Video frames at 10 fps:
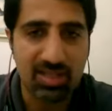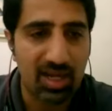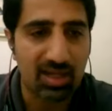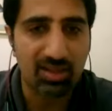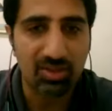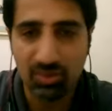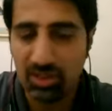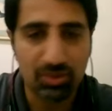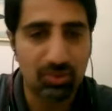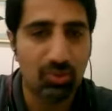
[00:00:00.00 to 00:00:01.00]
that you
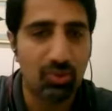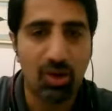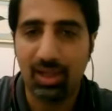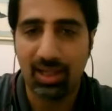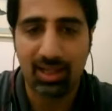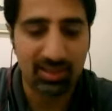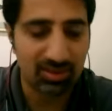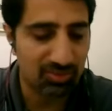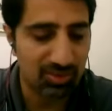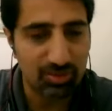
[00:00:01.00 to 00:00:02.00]
need to go online,
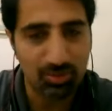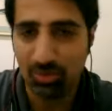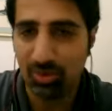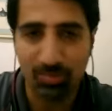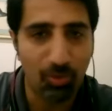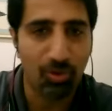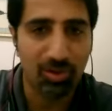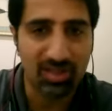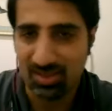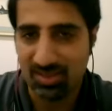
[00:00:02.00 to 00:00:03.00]
you need to go remote,